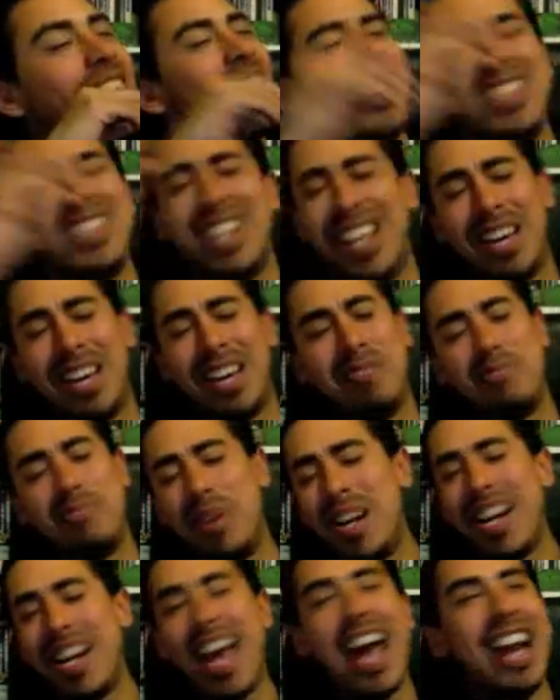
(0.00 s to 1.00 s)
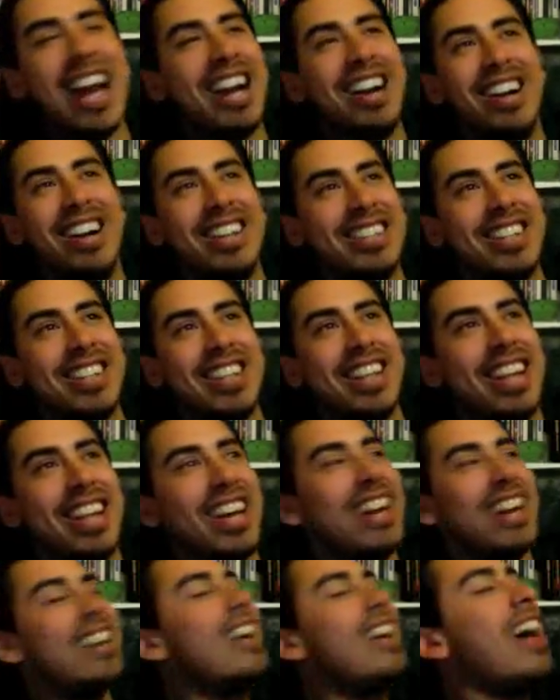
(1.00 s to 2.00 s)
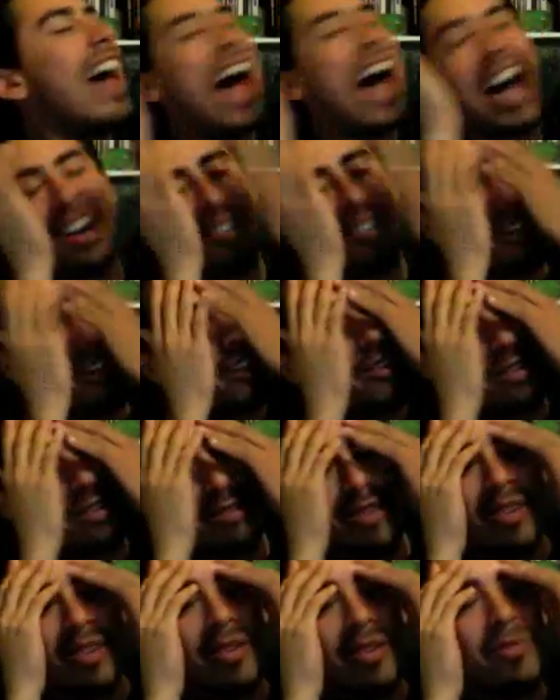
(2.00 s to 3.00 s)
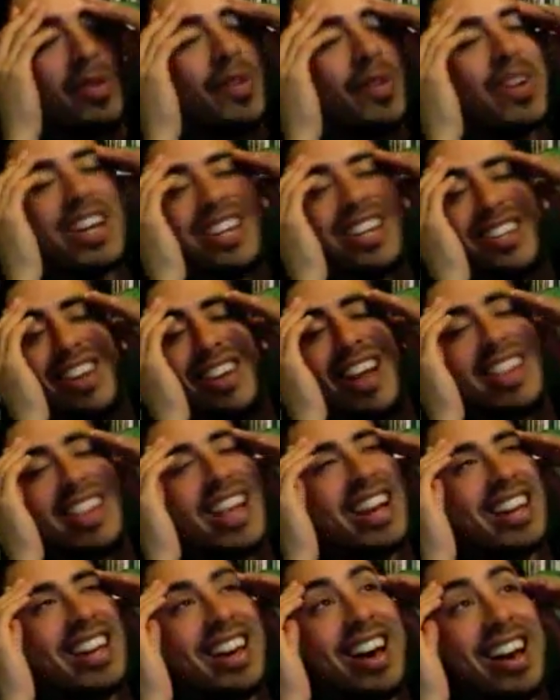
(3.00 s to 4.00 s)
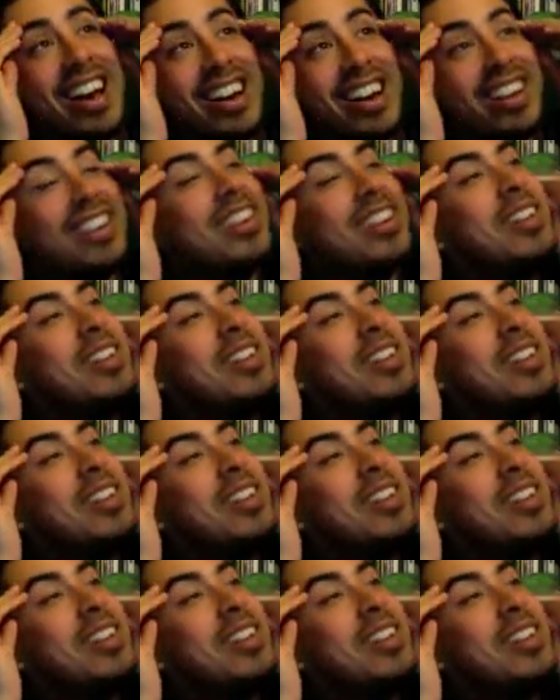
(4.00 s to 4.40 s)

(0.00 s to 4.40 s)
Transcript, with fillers: was it like a banana or something? Like, I don't even remember. But when he shot that gun,